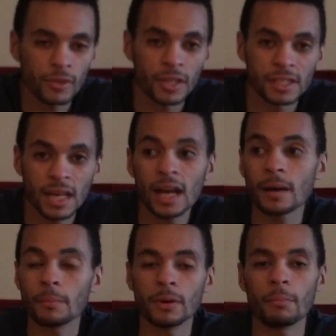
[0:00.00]
for their
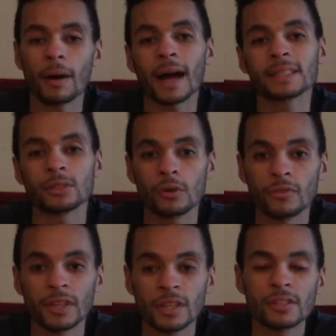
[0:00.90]
time, but boxing
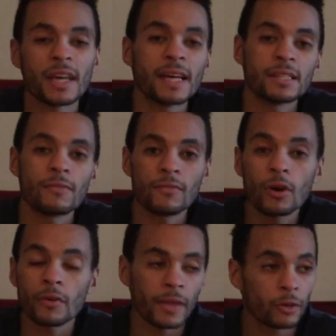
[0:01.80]
over the years has
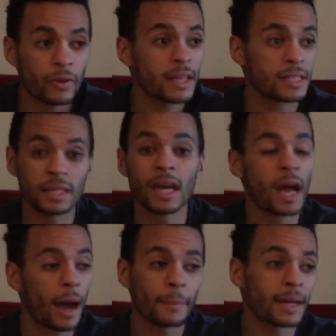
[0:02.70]
evolved. Now, granted,
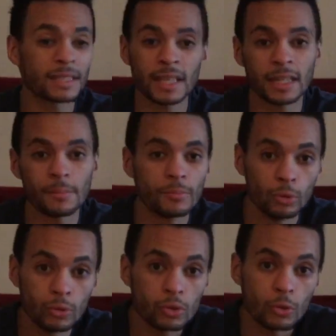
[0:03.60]
I'm not saying that
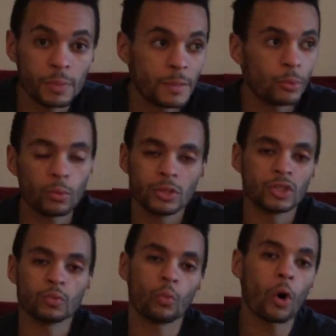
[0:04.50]
new school people would
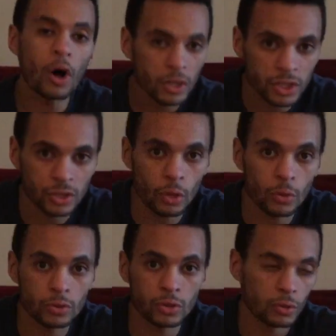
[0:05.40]
just wash the
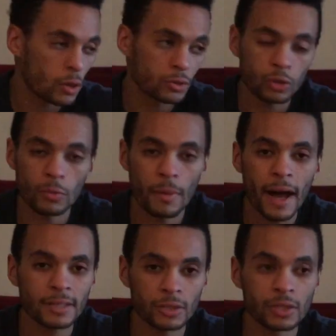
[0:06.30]
old school
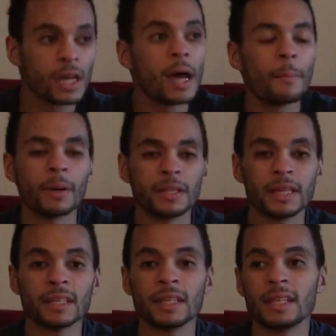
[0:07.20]
boxers, but at the
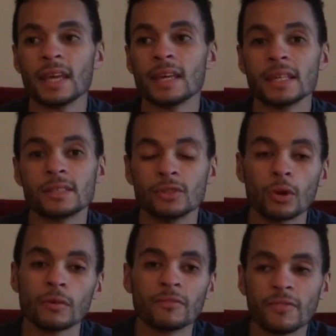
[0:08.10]
end of the day, it's
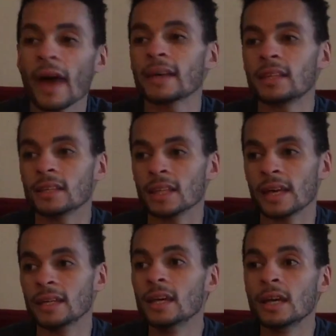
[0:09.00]
known fact that,
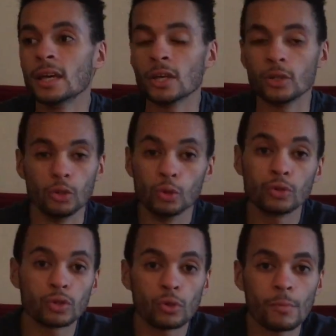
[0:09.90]
like,
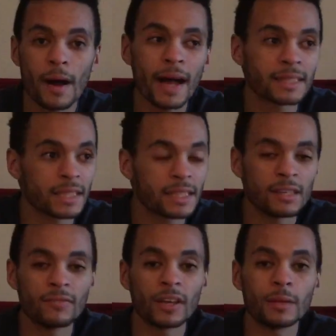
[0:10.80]
new school boxing has
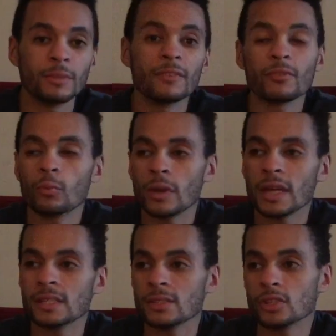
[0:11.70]
developed different
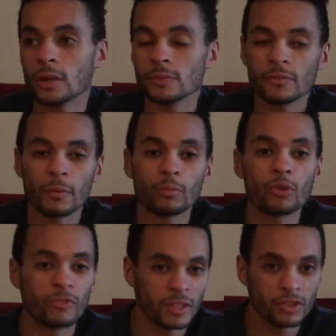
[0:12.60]
ways in terms of
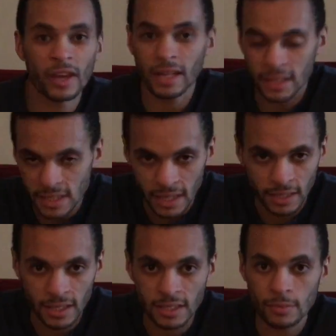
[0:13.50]
improving training
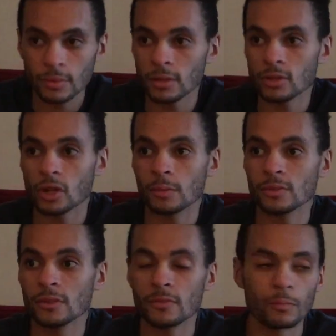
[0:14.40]
techniques, in
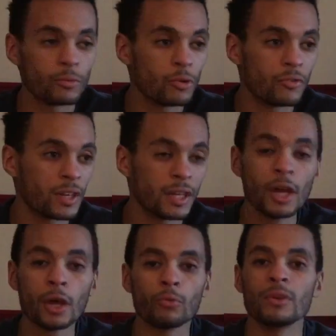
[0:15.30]
terms of improving
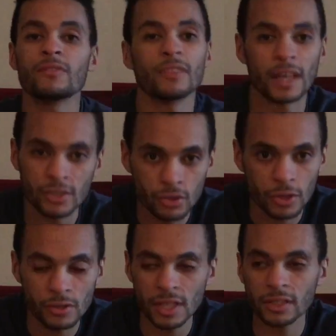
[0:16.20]
reflex
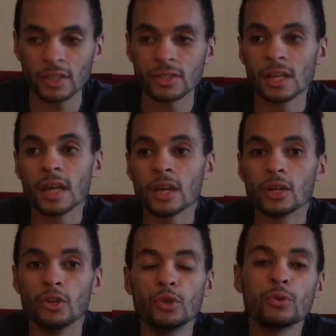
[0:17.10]
drills. Like, there's
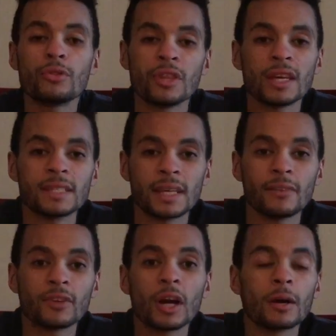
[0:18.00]
new things that
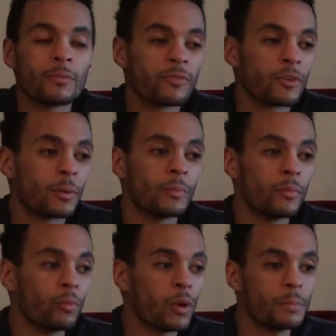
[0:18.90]
have come
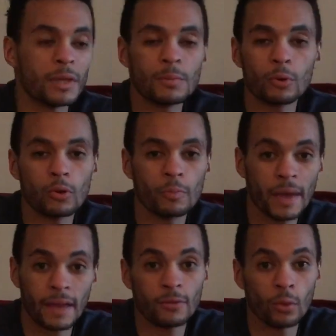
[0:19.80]
from what people who
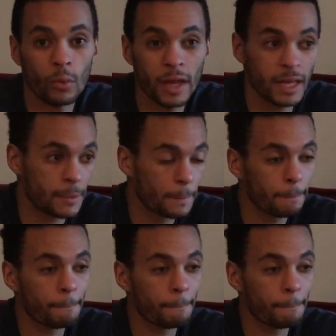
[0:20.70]
paved the way